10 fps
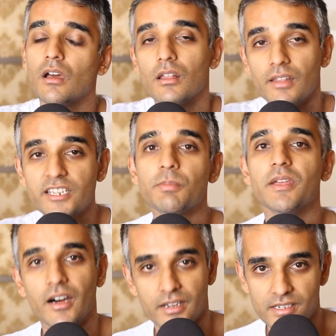let's be
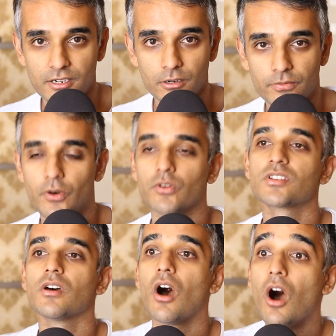honest here,
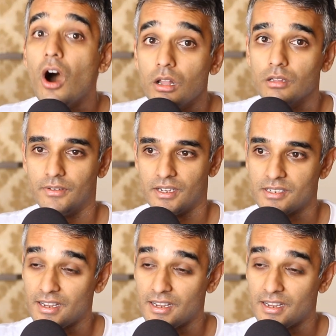folks. All of us,